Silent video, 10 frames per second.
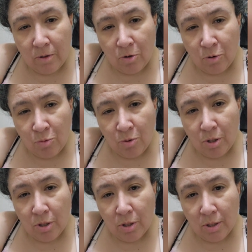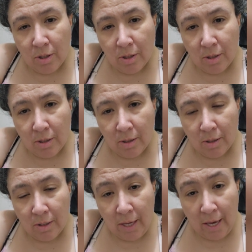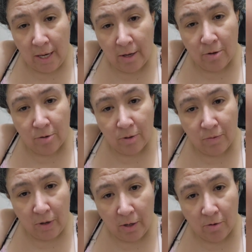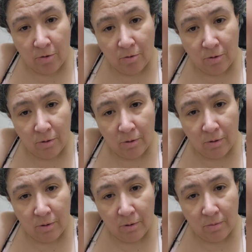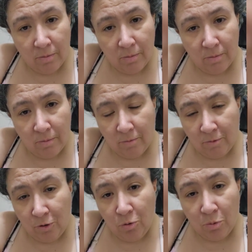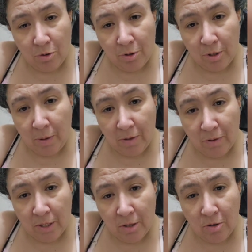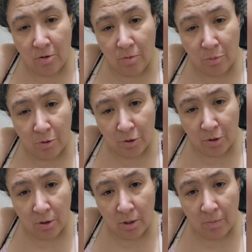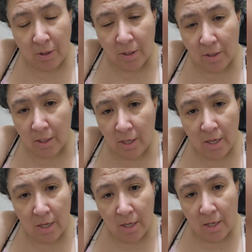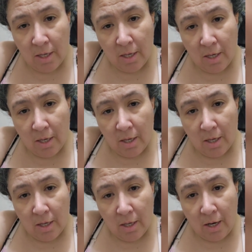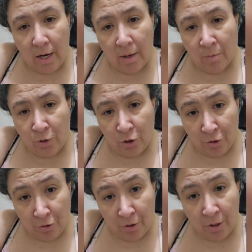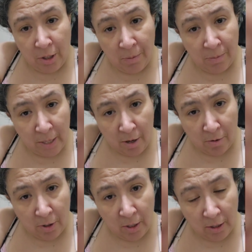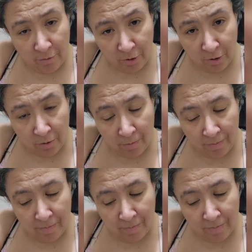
don't take those final few words he might have said to you personally because I'm sure that deep down he loved you.